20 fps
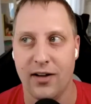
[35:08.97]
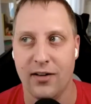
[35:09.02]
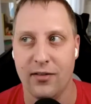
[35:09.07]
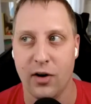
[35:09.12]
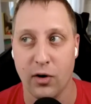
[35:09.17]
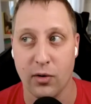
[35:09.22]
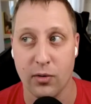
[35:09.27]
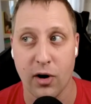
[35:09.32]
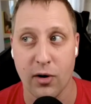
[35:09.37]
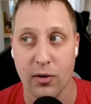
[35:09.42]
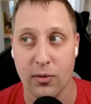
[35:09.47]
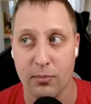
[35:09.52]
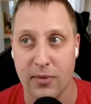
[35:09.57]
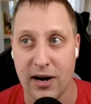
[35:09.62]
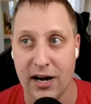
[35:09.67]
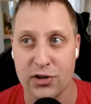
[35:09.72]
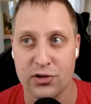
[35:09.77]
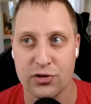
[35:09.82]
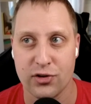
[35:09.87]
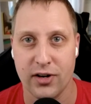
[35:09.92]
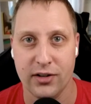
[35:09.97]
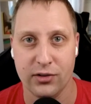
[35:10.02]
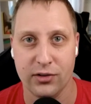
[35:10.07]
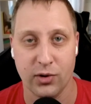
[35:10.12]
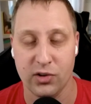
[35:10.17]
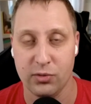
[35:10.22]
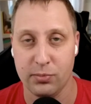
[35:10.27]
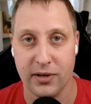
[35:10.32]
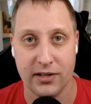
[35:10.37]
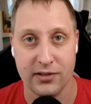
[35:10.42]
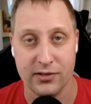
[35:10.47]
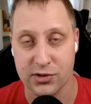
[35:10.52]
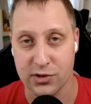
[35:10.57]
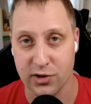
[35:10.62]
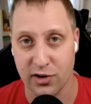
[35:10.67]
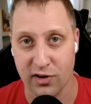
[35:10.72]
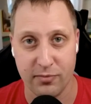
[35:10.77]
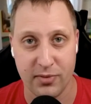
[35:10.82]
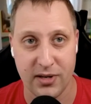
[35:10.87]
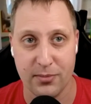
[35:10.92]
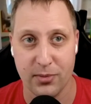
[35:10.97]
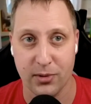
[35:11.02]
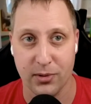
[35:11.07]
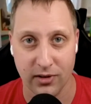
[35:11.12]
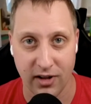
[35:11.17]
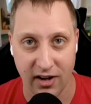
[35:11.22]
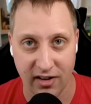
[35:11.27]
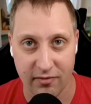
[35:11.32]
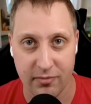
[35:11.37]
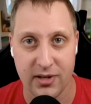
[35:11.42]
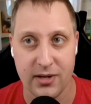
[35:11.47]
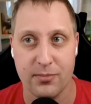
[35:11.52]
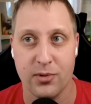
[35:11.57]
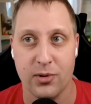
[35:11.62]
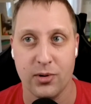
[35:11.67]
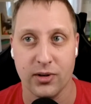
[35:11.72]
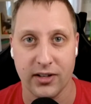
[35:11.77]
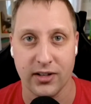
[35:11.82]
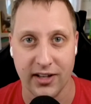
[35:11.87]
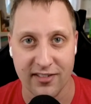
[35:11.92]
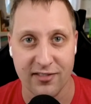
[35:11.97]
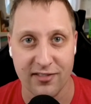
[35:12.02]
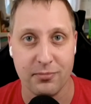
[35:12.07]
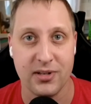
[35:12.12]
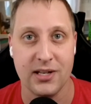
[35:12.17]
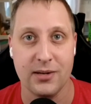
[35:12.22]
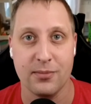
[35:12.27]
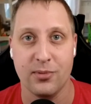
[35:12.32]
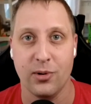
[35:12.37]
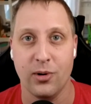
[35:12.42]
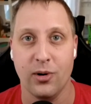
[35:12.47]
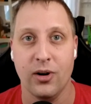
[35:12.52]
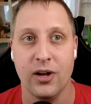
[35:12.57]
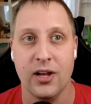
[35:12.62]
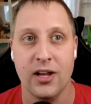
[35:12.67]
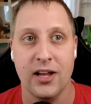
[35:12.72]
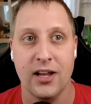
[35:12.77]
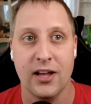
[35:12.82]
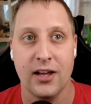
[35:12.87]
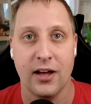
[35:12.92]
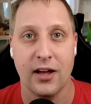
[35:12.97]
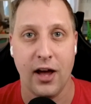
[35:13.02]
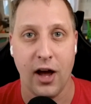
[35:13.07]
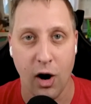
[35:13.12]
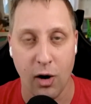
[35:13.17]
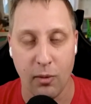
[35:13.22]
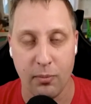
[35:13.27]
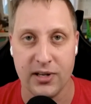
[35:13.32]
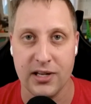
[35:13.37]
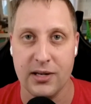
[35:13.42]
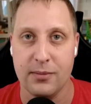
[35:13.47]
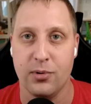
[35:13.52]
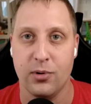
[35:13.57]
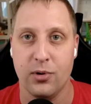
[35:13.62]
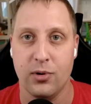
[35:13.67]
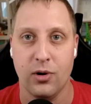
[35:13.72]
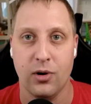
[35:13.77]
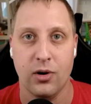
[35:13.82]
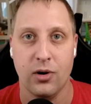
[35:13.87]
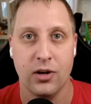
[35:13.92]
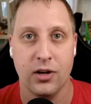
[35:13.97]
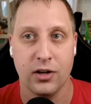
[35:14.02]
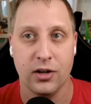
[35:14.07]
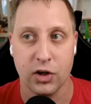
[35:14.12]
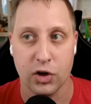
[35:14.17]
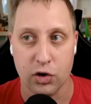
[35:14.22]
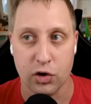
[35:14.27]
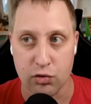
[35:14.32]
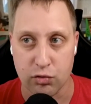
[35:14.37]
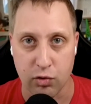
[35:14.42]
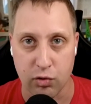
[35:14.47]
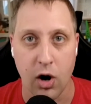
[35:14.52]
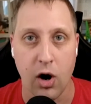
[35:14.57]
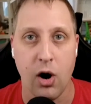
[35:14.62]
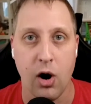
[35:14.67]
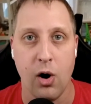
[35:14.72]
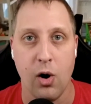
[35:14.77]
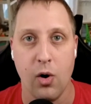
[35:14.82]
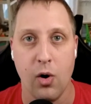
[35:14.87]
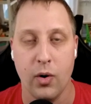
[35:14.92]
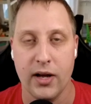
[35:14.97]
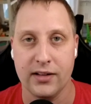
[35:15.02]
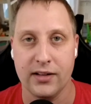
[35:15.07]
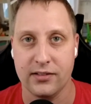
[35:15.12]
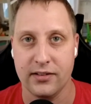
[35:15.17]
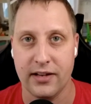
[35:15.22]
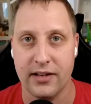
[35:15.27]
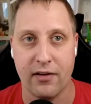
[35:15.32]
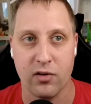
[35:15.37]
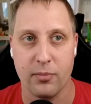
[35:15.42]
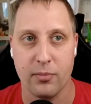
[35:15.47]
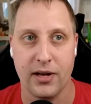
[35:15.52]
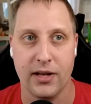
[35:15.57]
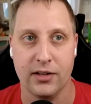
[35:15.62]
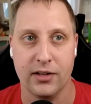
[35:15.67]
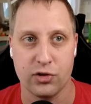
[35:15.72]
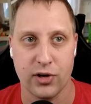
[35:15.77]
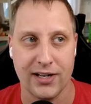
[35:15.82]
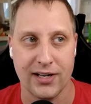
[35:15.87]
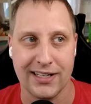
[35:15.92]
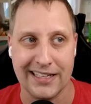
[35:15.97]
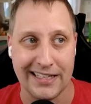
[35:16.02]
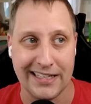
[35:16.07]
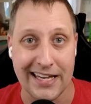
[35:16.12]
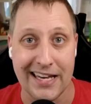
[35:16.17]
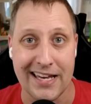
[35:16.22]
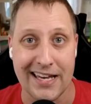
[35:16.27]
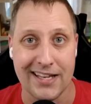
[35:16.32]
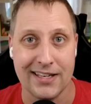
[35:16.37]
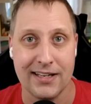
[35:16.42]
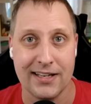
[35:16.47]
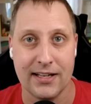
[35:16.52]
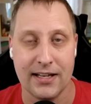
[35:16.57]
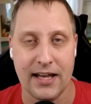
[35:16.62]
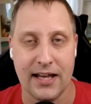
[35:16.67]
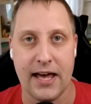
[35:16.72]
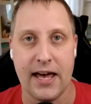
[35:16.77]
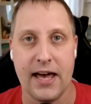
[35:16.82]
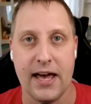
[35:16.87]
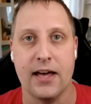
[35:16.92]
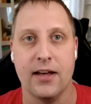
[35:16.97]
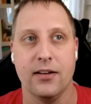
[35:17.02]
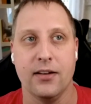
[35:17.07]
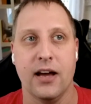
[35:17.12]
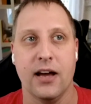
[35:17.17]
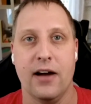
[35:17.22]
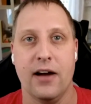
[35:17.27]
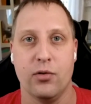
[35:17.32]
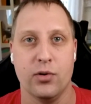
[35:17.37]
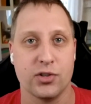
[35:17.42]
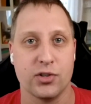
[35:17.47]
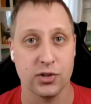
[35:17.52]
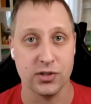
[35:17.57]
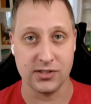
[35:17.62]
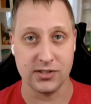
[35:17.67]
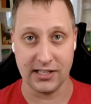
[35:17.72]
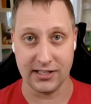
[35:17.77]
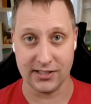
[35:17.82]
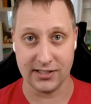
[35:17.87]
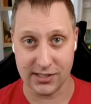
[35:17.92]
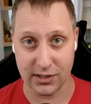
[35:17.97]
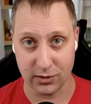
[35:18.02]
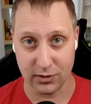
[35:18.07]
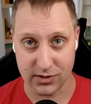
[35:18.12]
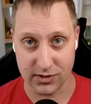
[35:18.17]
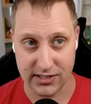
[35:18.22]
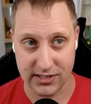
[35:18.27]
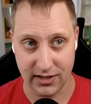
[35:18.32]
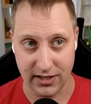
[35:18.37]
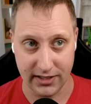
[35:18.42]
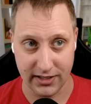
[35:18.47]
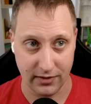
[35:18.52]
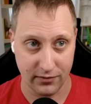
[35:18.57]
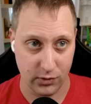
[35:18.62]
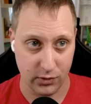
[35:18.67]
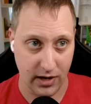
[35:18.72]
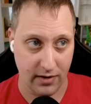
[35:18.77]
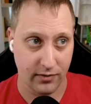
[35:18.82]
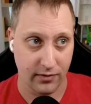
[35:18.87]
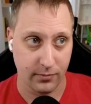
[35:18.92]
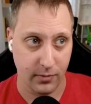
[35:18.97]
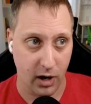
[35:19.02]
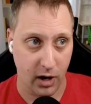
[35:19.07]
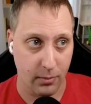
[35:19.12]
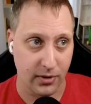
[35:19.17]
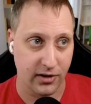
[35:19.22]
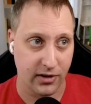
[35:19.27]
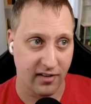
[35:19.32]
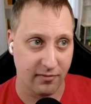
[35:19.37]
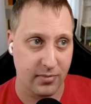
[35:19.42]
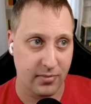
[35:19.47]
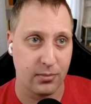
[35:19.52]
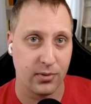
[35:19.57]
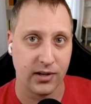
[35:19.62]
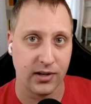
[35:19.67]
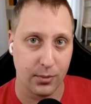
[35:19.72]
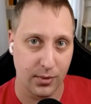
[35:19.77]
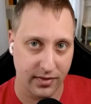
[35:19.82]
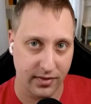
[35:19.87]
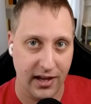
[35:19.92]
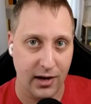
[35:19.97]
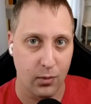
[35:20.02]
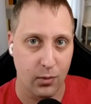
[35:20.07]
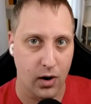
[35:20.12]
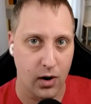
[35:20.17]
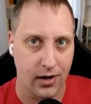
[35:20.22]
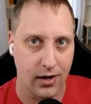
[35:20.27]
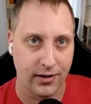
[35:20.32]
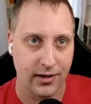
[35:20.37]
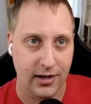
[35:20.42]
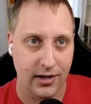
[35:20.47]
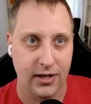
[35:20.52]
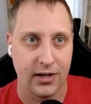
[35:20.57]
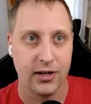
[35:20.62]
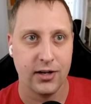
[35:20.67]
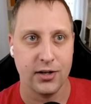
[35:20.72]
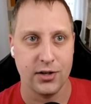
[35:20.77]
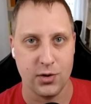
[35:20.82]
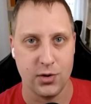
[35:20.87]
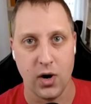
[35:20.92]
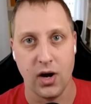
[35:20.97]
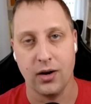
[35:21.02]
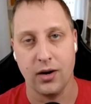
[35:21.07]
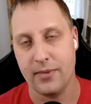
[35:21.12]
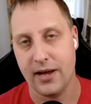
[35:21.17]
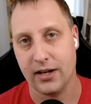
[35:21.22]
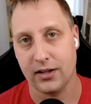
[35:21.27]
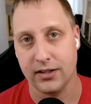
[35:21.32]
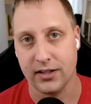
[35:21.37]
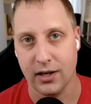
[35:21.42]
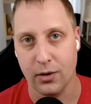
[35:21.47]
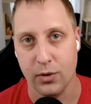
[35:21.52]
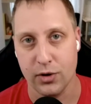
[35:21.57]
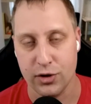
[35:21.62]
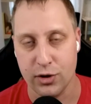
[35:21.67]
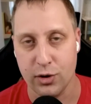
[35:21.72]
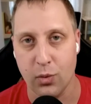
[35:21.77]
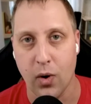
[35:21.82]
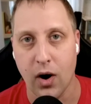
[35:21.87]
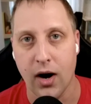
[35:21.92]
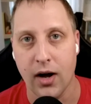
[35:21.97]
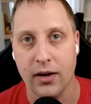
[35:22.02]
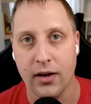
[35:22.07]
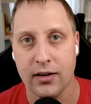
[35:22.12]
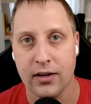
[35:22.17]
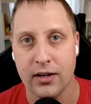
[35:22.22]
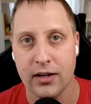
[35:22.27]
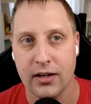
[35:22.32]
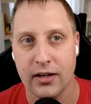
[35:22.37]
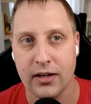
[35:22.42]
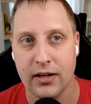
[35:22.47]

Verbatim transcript: our, our mantra has always been serve people, love people, give people, help people, grow. It's never been trying to get. And right. I've always heard Zig Ziglar say, like, if you have, help enough people get what they want, you automatically get what you want. Yeah.